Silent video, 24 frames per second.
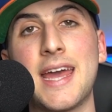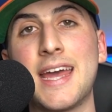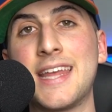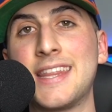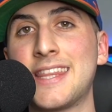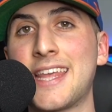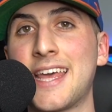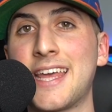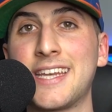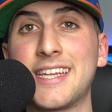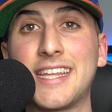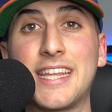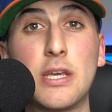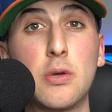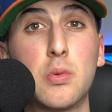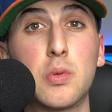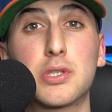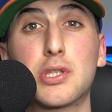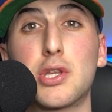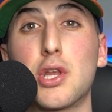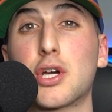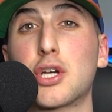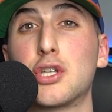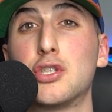and then he
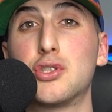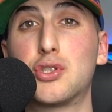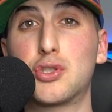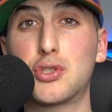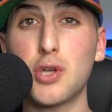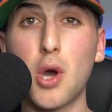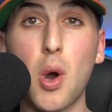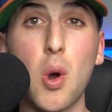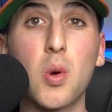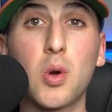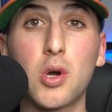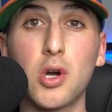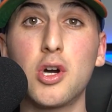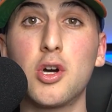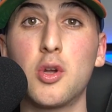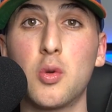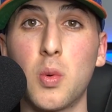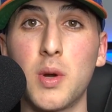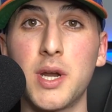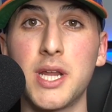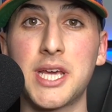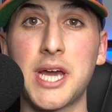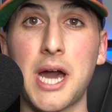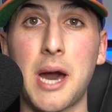was looking so good
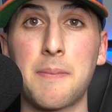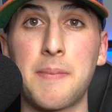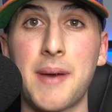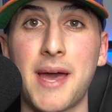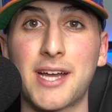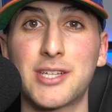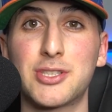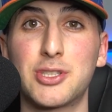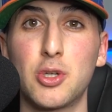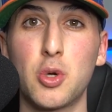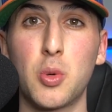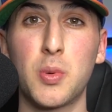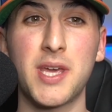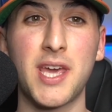when he got back too.